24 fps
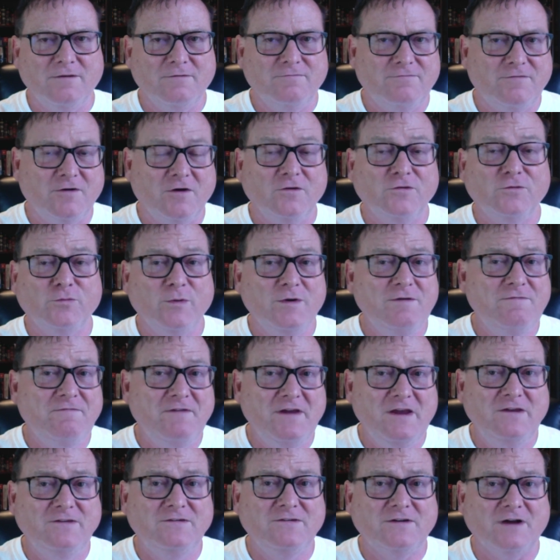First We
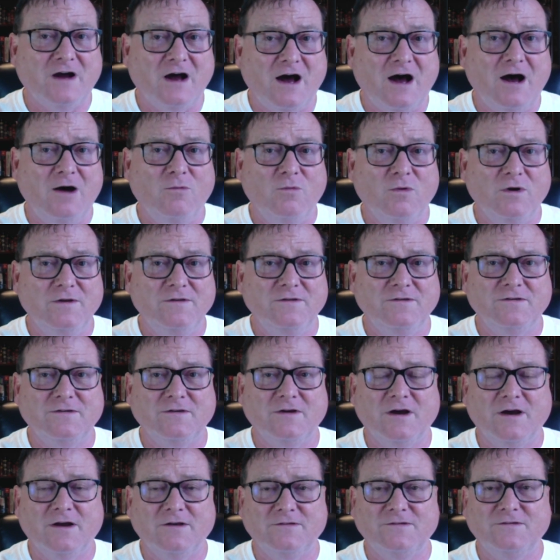Feast Hot Ones
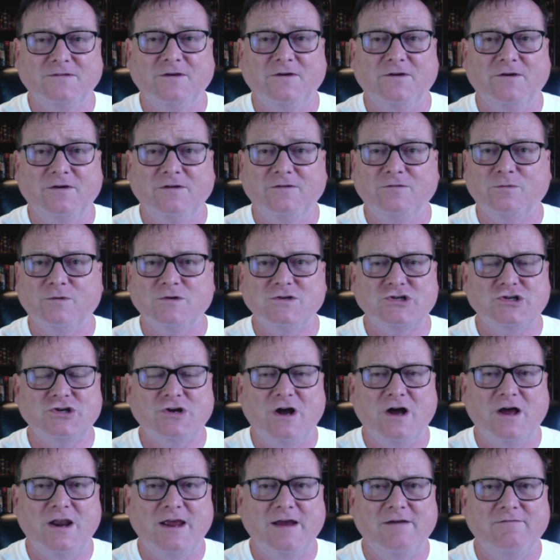series with
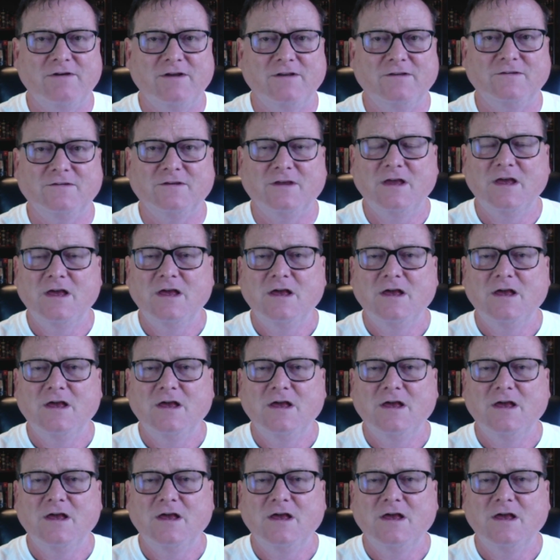Sean Evans